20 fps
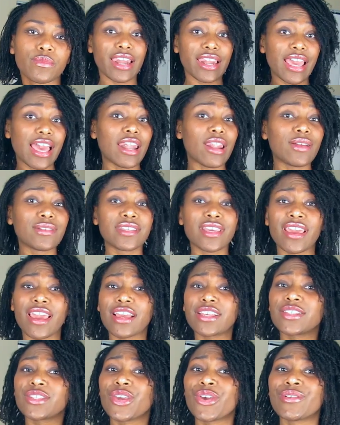And LOT
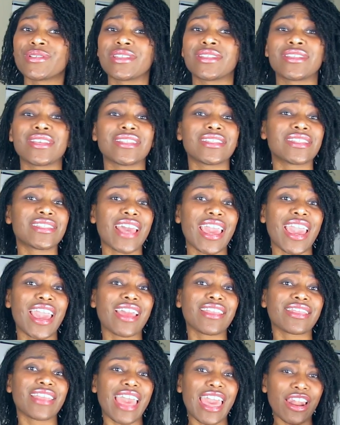excuses it,
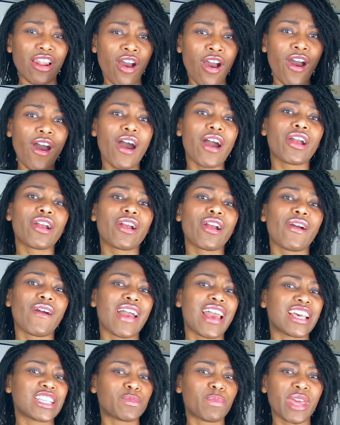saying that Hawk
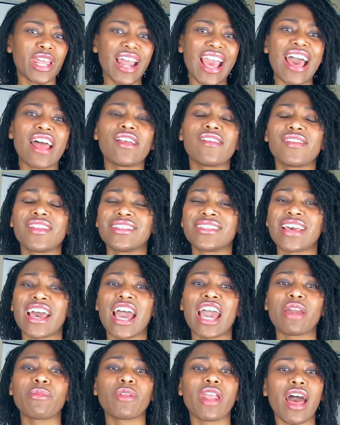Girl has been out of the
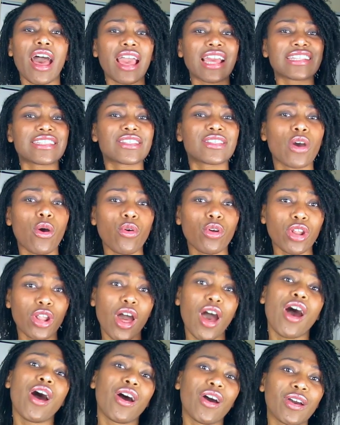timeline so
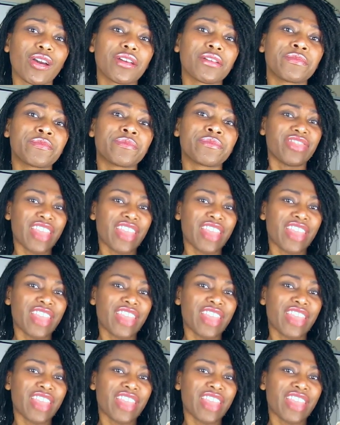long